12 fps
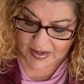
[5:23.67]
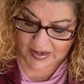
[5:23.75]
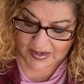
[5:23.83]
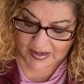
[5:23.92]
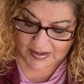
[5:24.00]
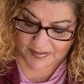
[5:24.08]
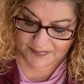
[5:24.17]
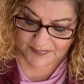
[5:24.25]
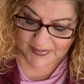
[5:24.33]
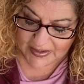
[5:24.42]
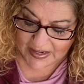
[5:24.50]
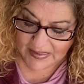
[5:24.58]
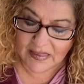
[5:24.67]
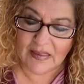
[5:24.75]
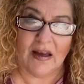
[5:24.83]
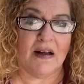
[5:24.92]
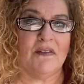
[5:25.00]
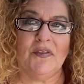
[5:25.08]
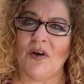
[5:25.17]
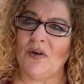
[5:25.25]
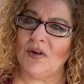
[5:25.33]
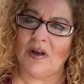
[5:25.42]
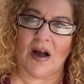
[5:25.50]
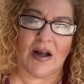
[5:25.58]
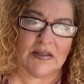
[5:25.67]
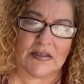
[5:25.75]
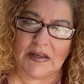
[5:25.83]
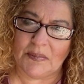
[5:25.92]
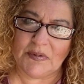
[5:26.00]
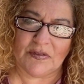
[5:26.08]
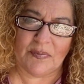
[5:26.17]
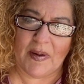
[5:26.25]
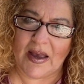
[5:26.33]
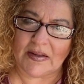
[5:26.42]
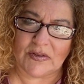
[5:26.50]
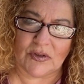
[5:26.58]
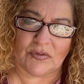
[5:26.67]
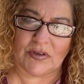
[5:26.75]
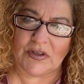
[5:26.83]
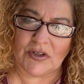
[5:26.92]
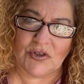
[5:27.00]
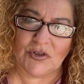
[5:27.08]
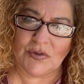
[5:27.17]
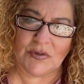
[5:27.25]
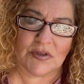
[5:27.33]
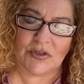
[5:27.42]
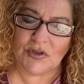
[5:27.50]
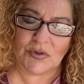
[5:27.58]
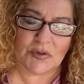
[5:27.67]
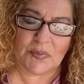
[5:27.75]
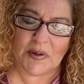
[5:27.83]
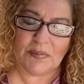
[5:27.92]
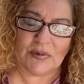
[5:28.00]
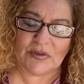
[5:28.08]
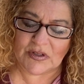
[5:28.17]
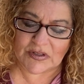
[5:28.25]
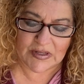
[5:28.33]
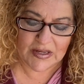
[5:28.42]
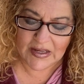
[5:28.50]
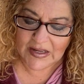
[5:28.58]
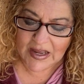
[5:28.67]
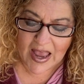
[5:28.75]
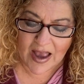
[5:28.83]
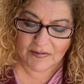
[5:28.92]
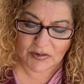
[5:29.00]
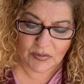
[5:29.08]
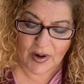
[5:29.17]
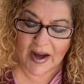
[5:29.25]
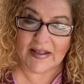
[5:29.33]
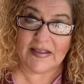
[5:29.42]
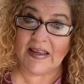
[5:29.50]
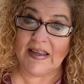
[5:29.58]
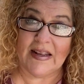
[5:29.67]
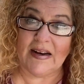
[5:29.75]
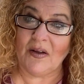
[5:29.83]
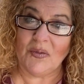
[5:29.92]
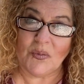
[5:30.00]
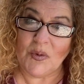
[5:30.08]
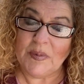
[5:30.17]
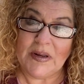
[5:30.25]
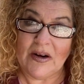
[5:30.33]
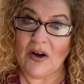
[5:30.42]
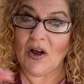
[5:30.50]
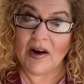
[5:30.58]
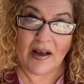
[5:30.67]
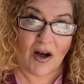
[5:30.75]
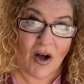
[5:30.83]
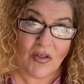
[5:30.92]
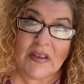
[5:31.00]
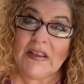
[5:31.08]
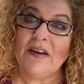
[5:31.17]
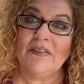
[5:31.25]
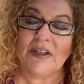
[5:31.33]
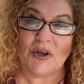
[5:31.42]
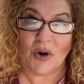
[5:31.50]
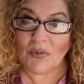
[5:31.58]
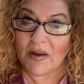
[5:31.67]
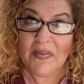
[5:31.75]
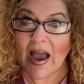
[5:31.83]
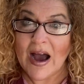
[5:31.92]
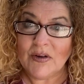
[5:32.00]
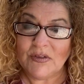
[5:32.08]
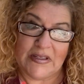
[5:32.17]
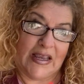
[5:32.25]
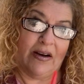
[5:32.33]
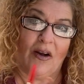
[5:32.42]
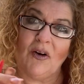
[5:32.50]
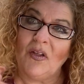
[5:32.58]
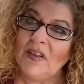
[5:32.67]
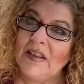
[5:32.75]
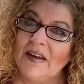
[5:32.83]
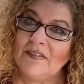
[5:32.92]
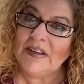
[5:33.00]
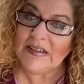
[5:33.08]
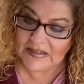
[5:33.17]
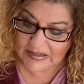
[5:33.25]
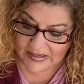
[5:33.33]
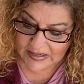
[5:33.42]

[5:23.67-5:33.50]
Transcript: And I love the whole concept of Passover. The Jewish people just have it right. They get out, the women get all the leaven, go around the house, get out all the leaven.